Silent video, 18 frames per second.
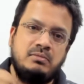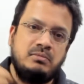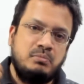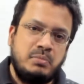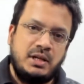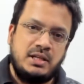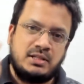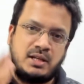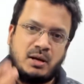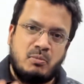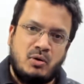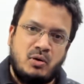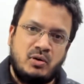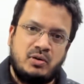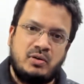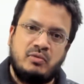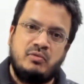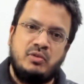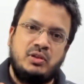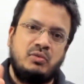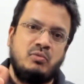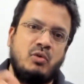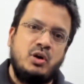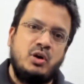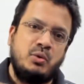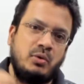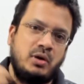please come out with
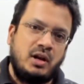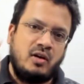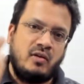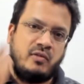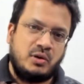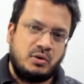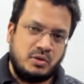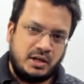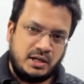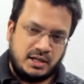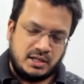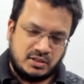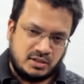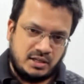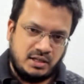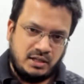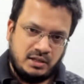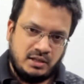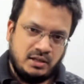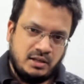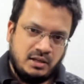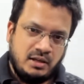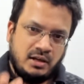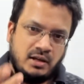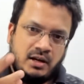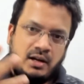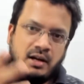what you can offer to the industry.
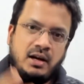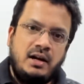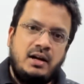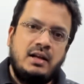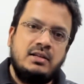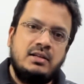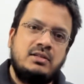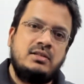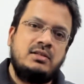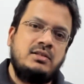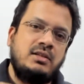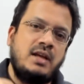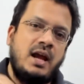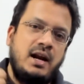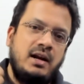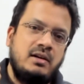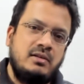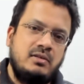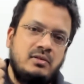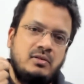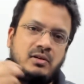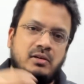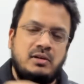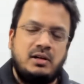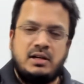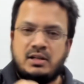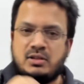It has
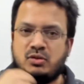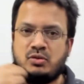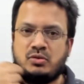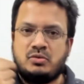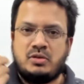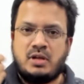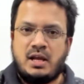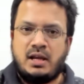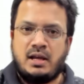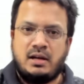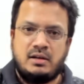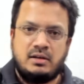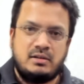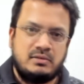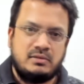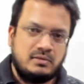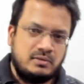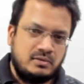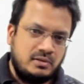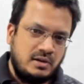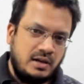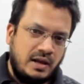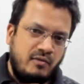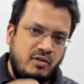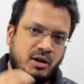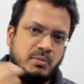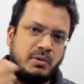taken
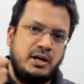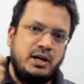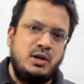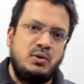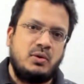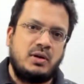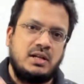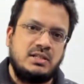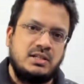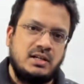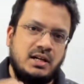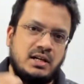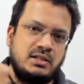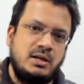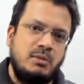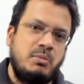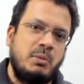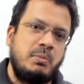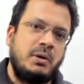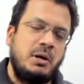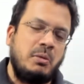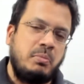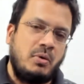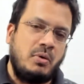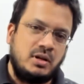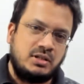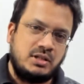everybody into consideration, prepared a
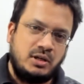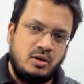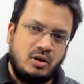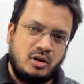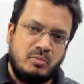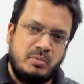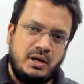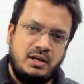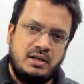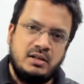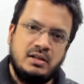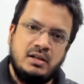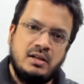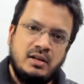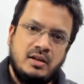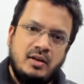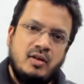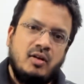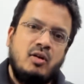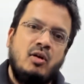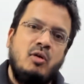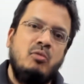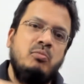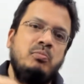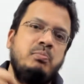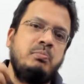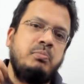policy document.
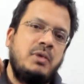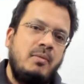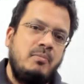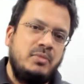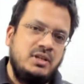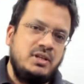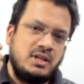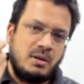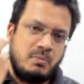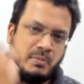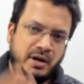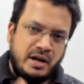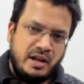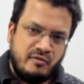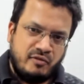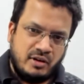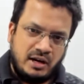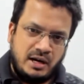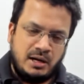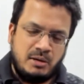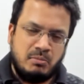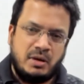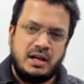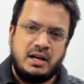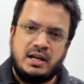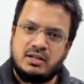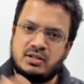Now companies are bidding for it.
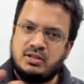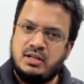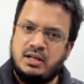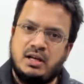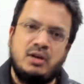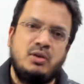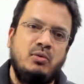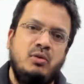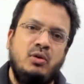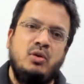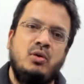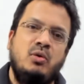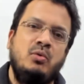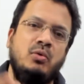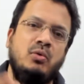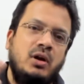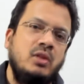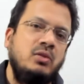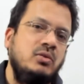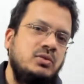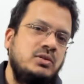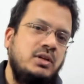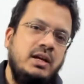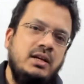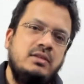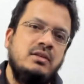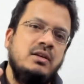By next year, you will know who are those
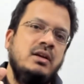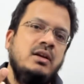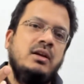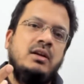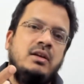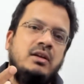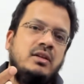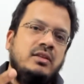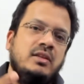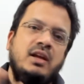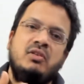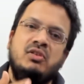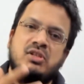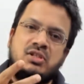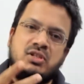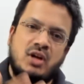guys. They will